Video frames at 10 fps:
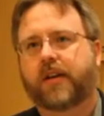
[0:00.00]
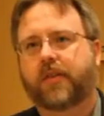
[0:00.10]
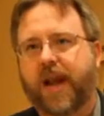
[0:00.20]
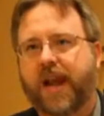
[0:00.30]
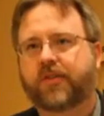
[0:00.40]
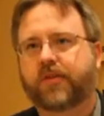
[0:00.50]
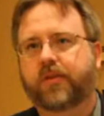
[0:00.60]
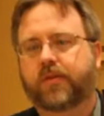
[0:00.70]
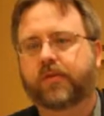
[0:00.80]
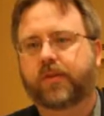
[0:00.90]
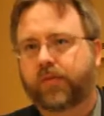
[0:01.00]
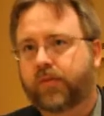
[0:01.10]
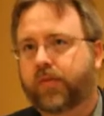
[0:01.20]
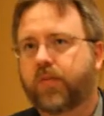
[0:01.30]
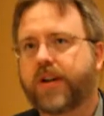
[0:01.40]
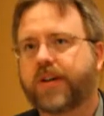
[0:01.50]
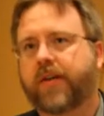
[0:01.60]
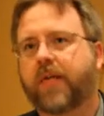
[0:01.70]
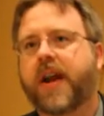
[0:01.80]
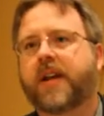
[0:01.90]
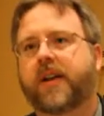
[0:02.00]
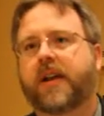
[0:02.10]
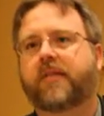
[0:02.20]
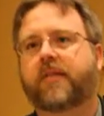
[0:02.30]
pasture to regenerate and